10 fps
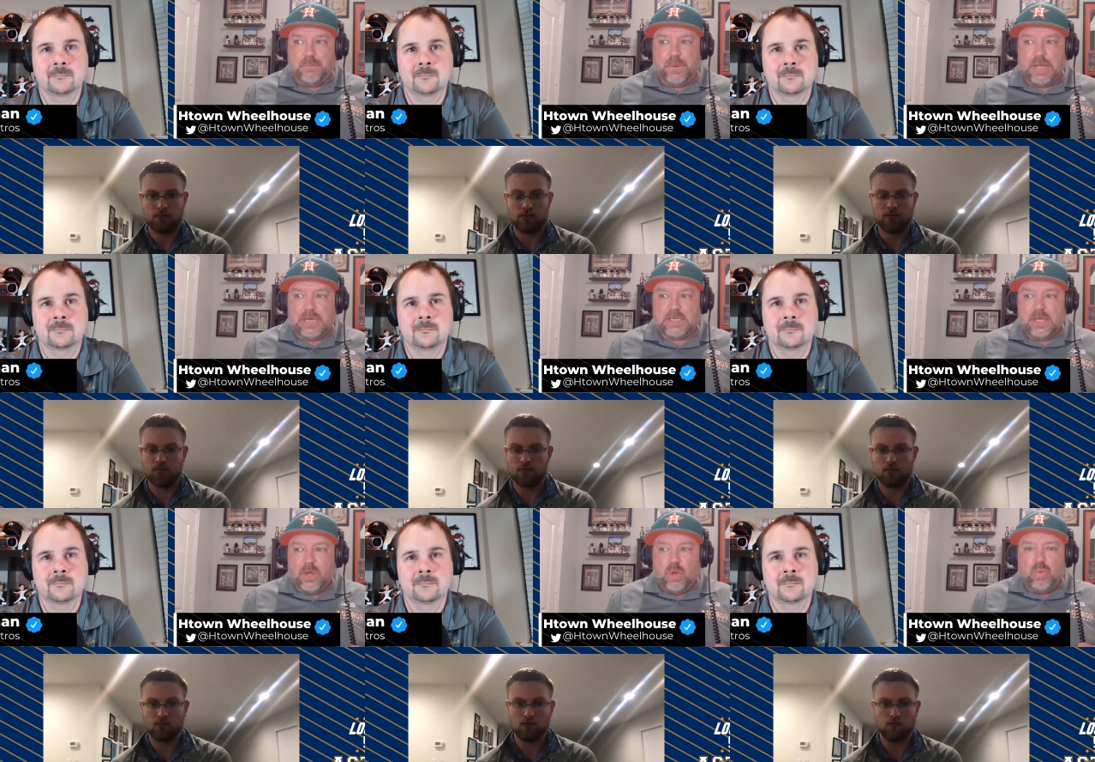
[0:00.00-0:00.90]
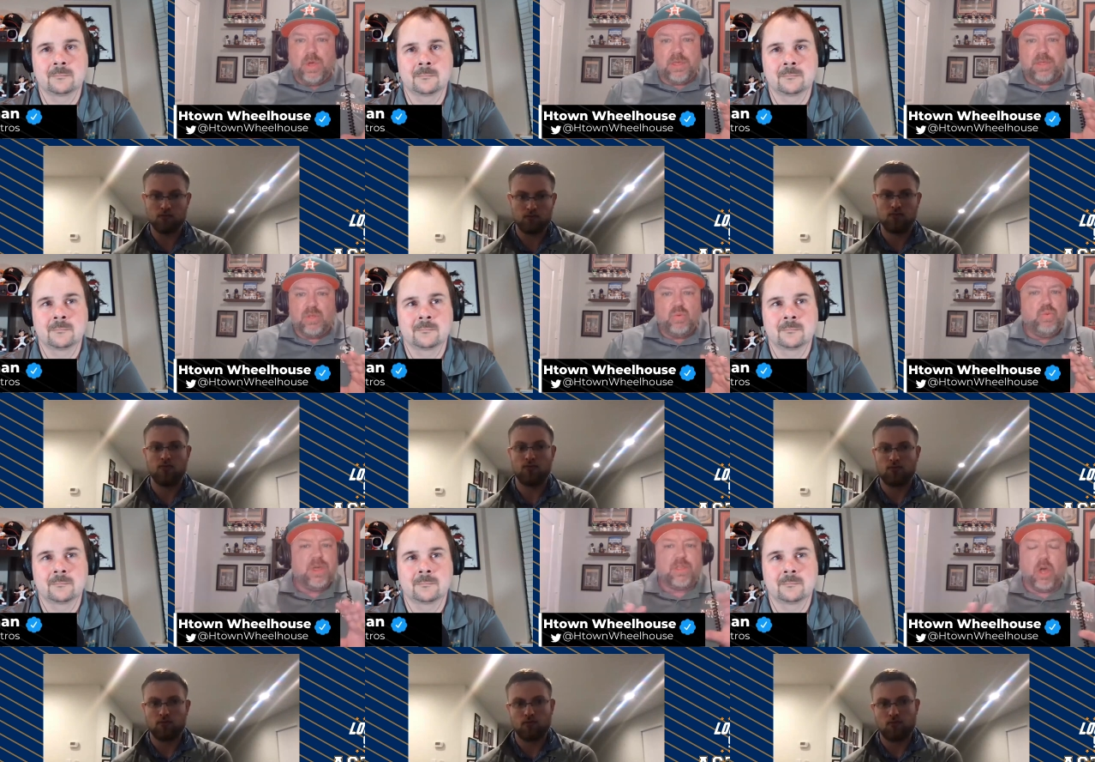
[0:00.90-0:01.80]
Speaker 1: But with
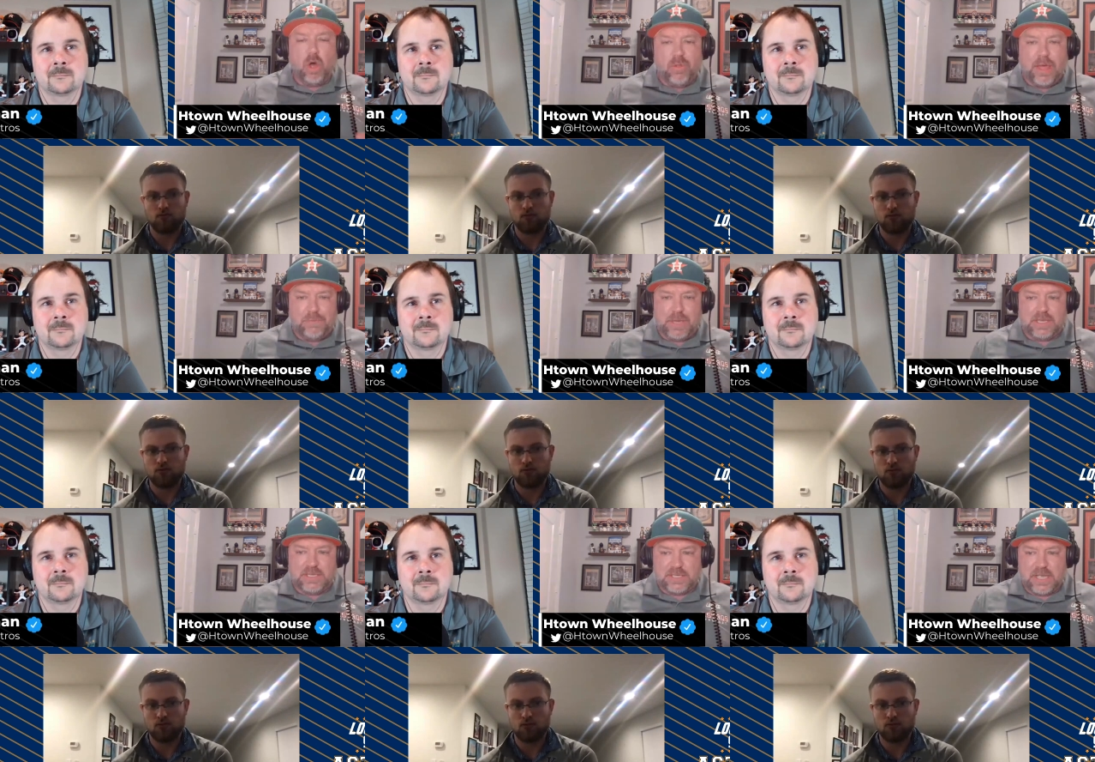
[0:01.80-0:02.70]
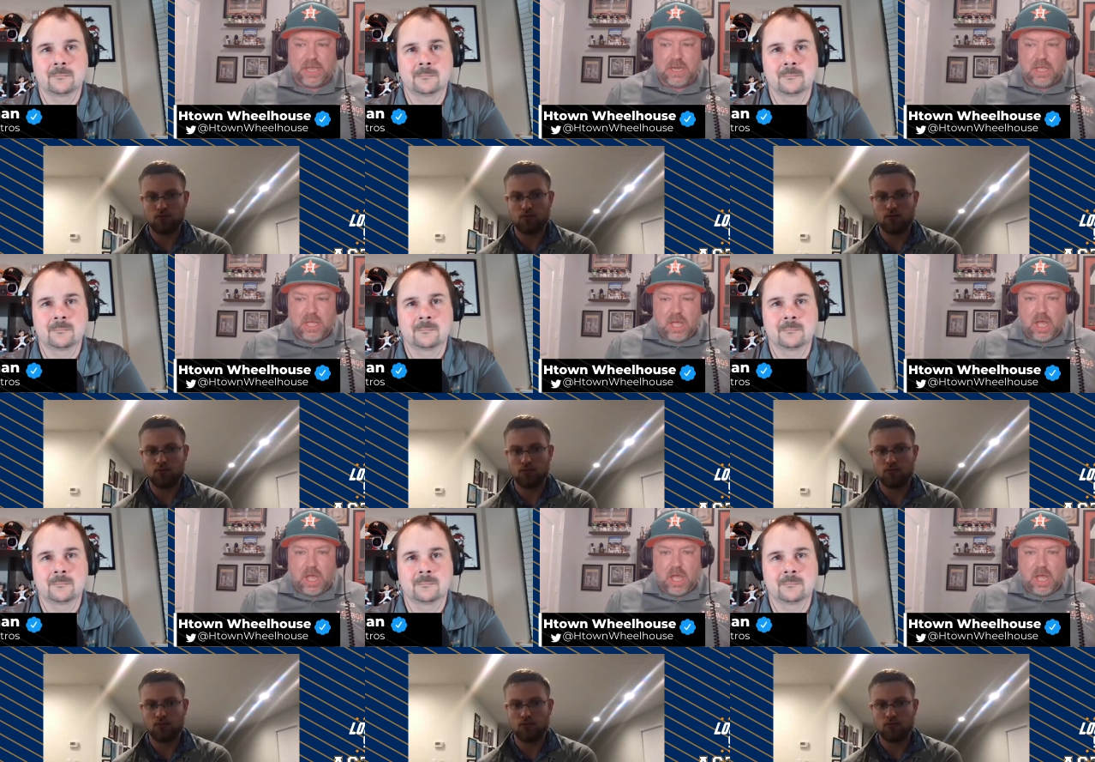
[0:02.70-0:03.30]
with all that being said,